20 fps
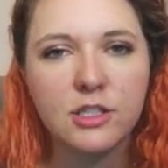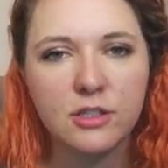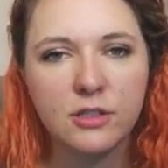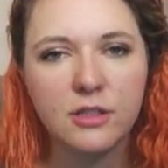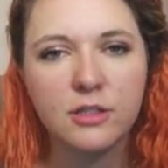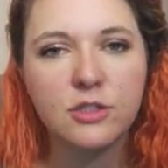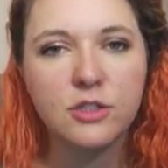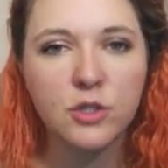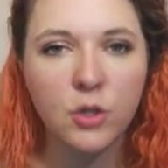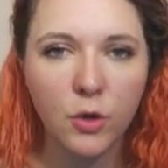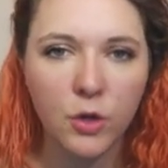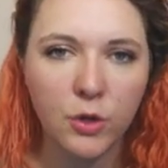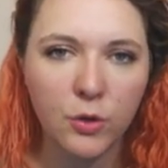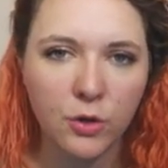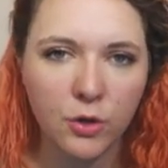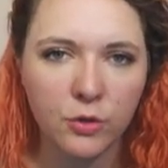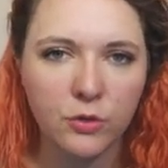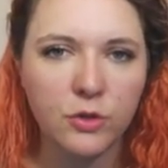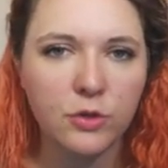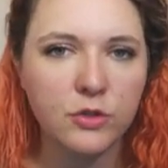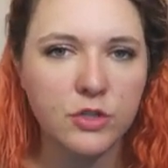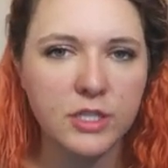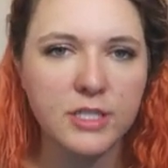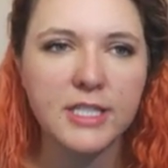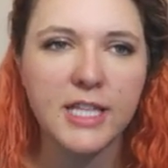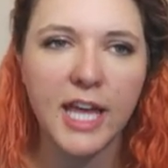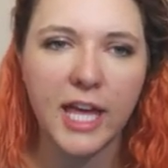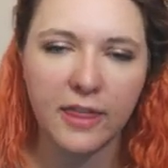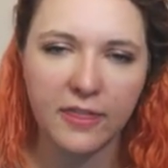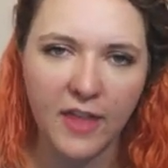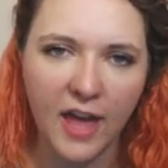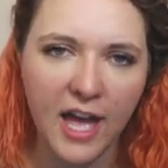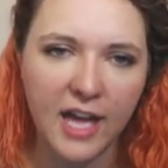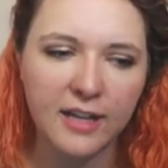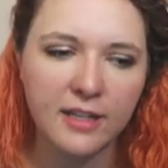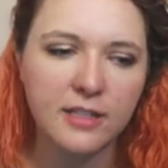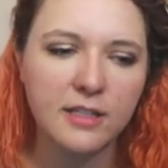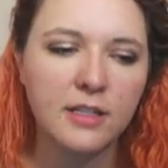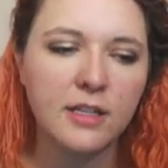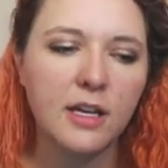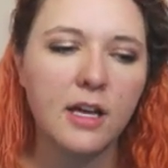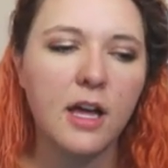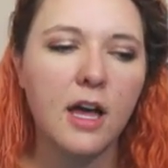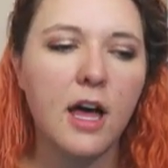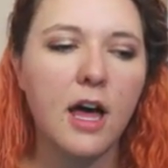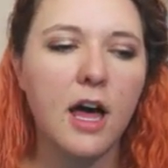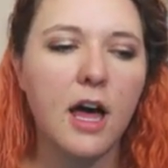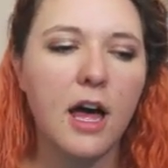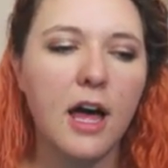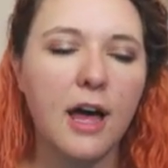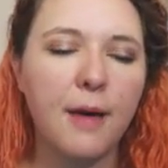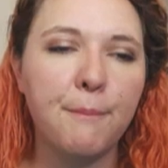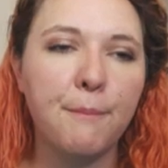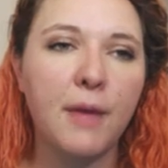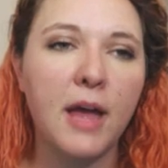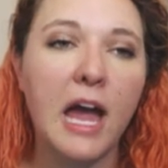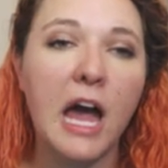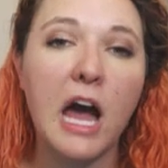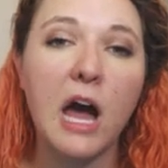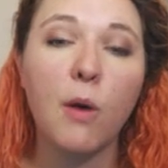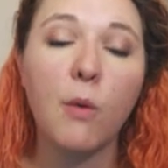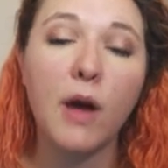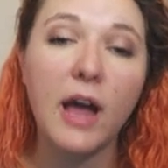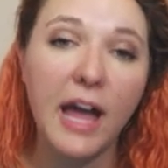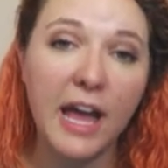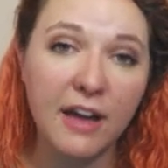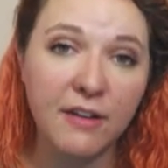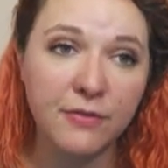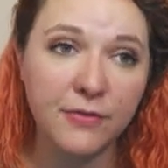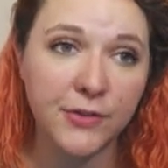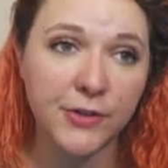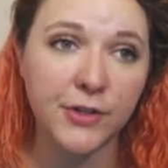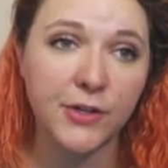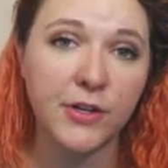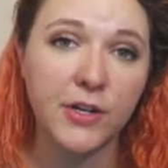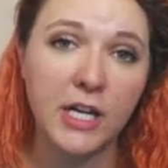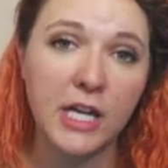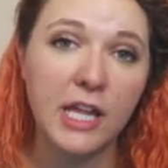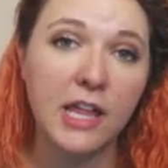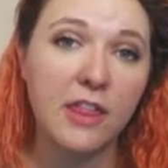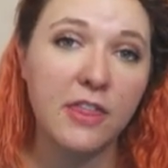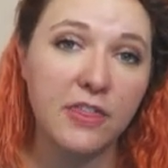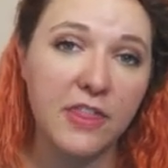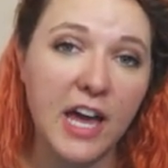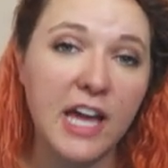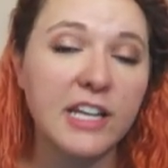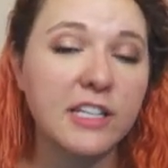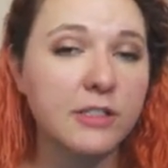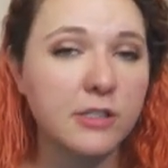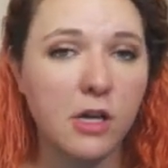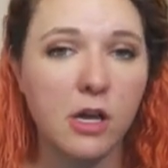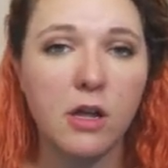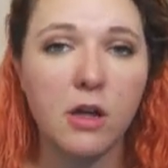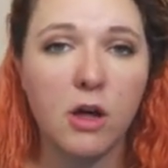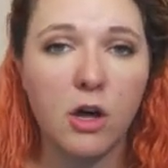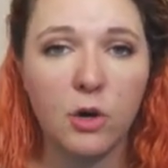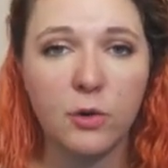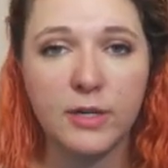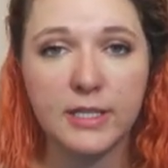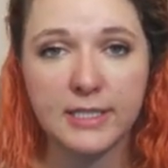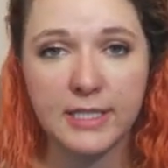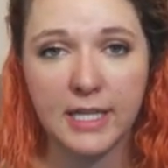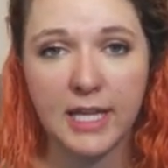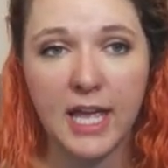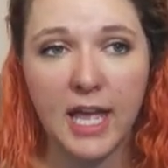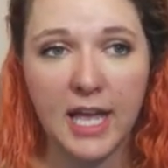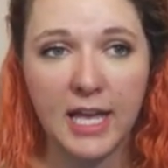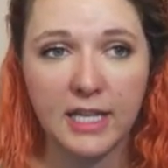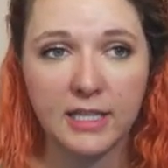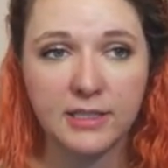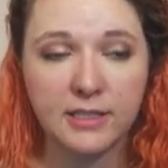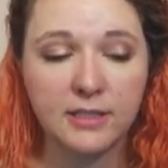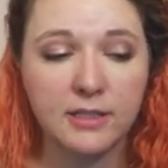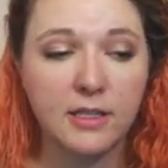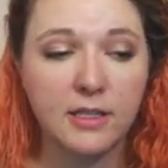Soyu koto, just like that. However, that is not always the case.